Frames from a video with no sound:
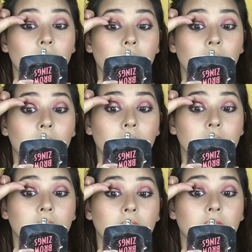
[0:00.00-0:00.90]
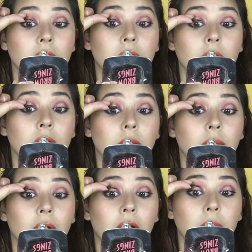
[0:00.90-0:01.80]
And then
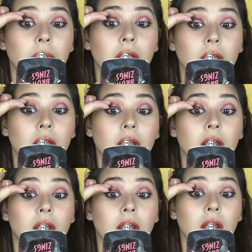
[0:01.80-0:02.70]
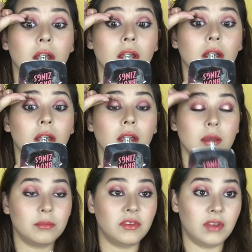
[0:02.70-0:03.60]
pop it.
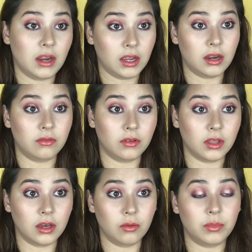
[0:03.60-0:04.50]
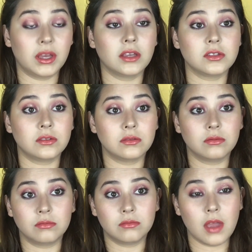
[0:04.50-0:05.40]
Be very careful though, because
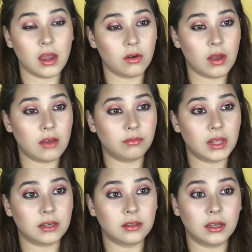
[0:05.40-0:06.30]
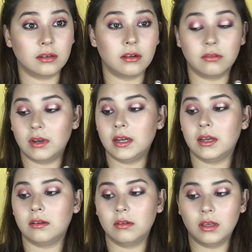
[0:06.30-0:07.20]
I don't have black liner on right
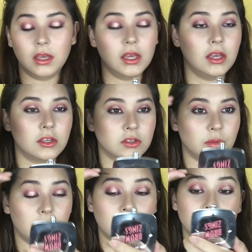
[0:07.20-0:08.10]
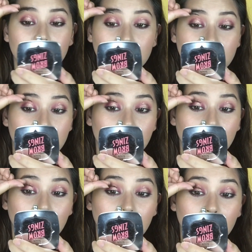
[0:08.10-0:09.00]
now. So I probably should use the
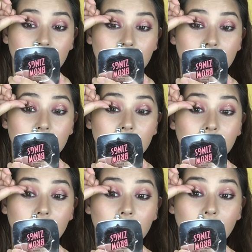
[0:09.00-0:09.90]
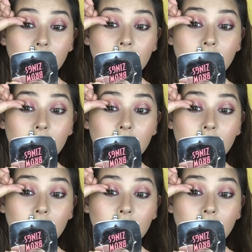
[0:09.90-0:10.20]
clear glue.